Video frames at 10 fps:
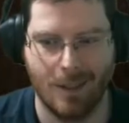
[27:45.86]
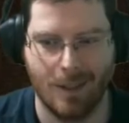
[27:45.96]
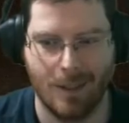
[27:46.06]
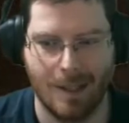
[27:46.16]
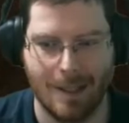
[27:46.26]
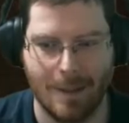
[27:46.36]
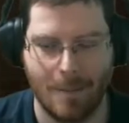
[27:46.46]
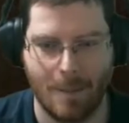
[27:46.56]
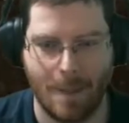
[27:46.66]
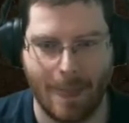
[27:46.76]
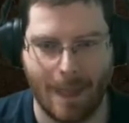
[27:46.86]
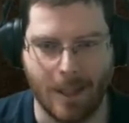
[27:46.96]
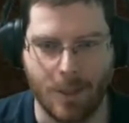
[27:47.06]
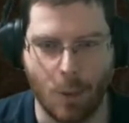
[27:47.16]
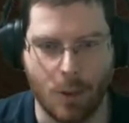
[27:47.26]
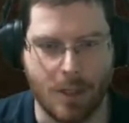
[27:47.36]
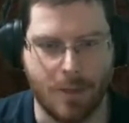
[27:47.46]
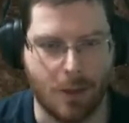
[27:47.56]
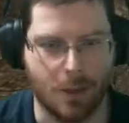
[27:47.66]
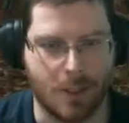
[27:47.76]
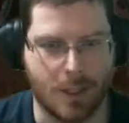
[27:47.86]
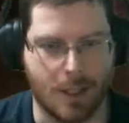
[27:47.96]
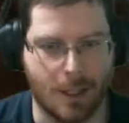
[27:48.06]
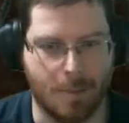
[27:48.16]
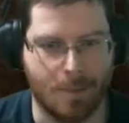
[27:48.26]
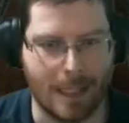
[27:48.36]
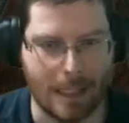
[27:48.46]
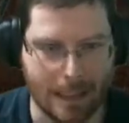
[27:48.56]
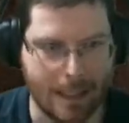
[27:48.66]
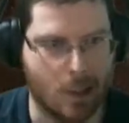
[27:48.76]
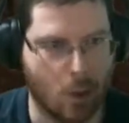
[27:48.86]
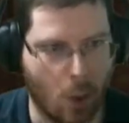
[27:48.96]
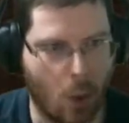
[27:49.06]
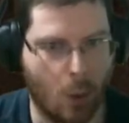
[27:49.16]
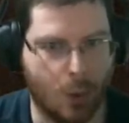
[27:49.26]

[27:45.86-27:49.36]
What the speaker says: So that alone allows me to ignore anything else.